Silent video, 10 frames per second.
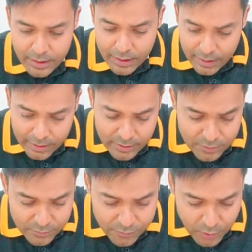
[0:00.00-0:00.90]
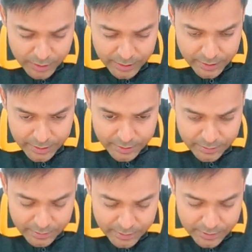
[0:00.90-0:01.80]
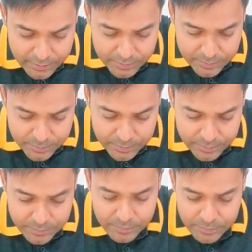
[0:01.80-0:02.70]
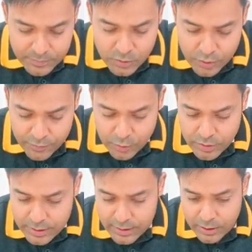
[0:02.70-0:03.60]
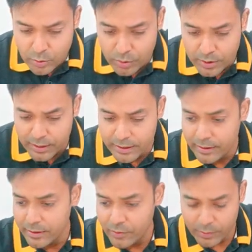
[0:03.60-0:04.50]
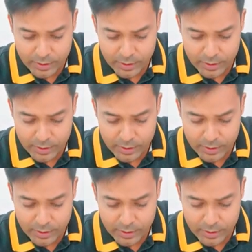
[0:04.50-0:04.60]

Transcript: and 4,800. So if you see the total here everyone,